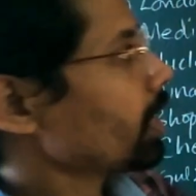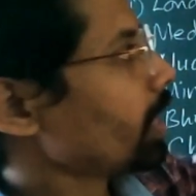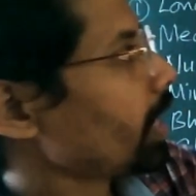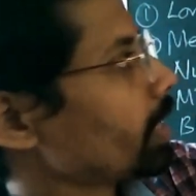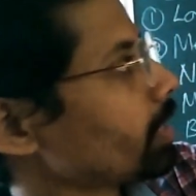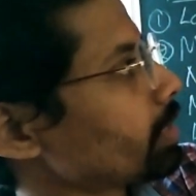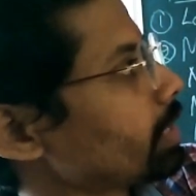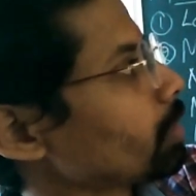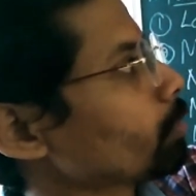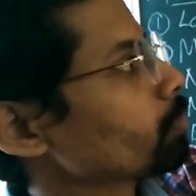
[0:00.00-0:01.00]
and
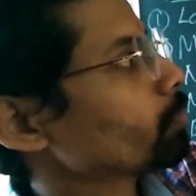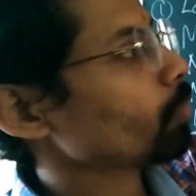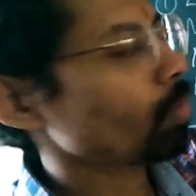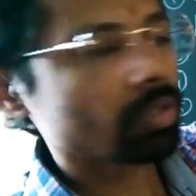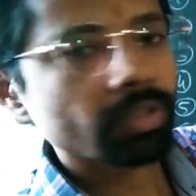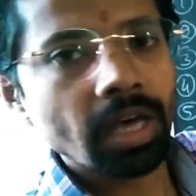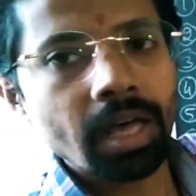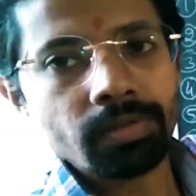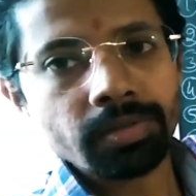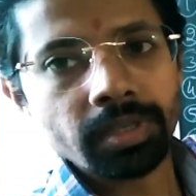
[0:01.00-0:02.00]
around
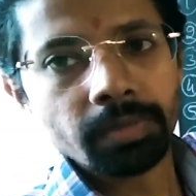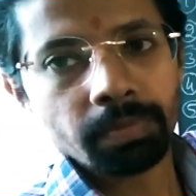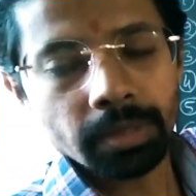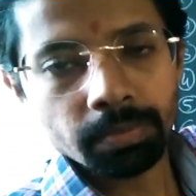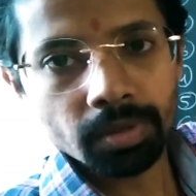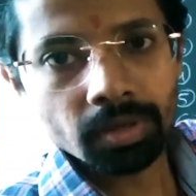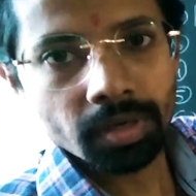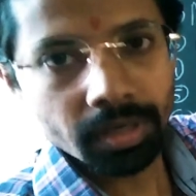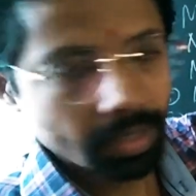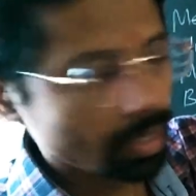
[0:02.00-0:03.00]
4,000 people
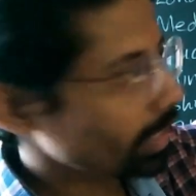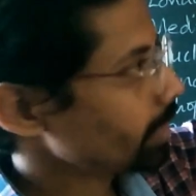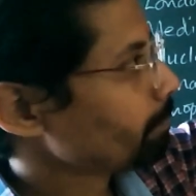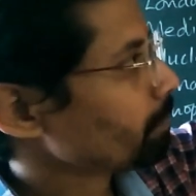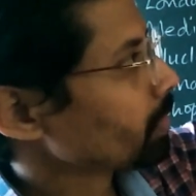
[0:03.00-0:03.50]
died.